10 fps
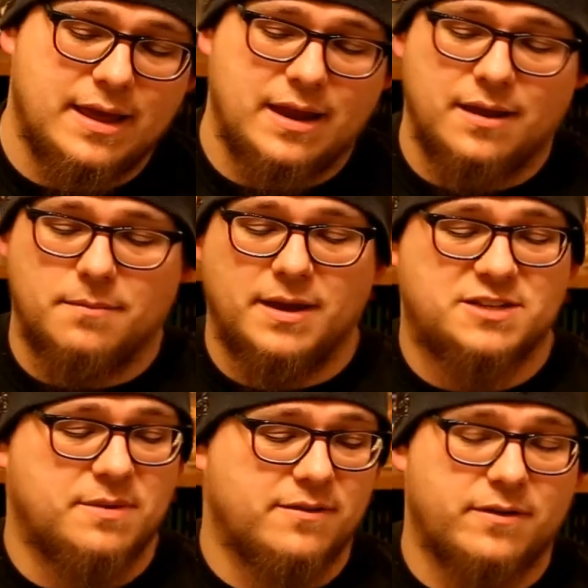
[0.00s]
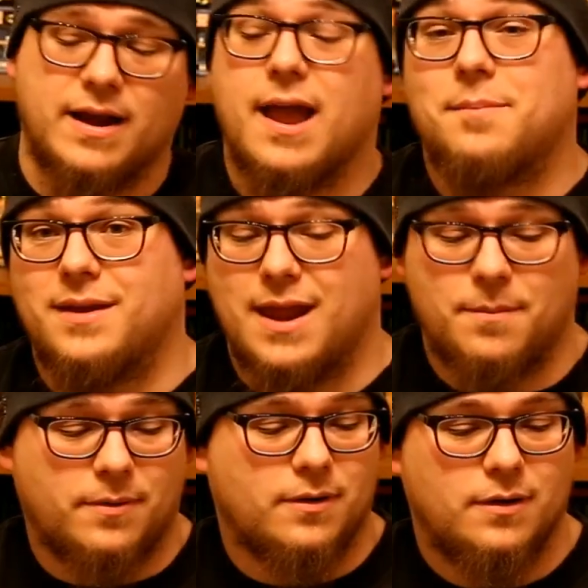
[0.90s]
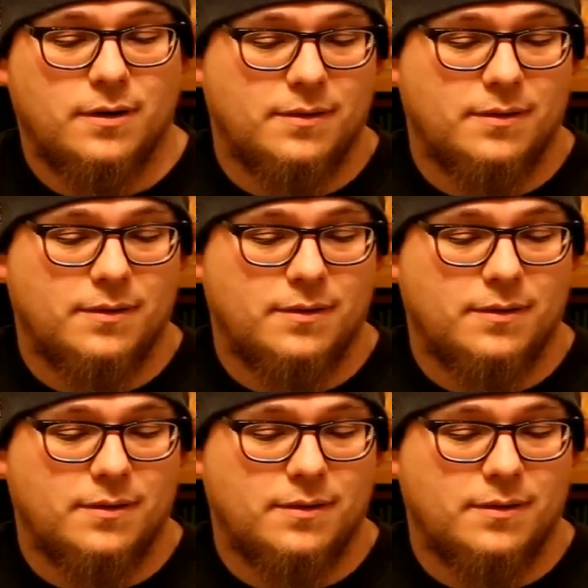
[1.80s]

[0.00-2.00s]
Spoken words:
and makes me a very happy camper.